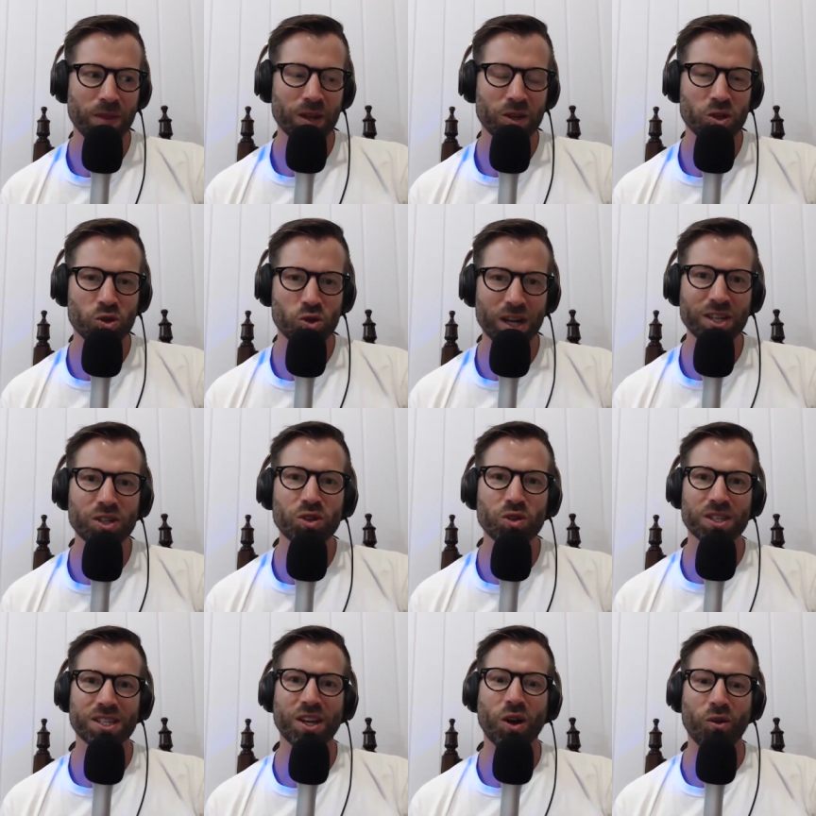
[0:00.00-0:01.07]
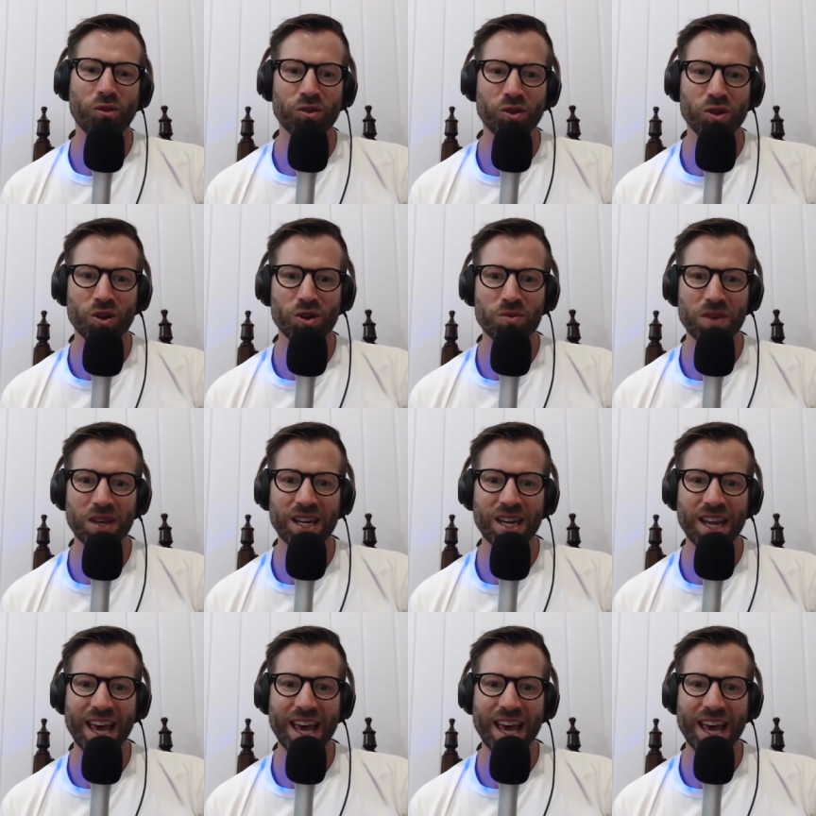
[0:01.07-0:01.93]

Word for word: trust yourself. You know what I mean?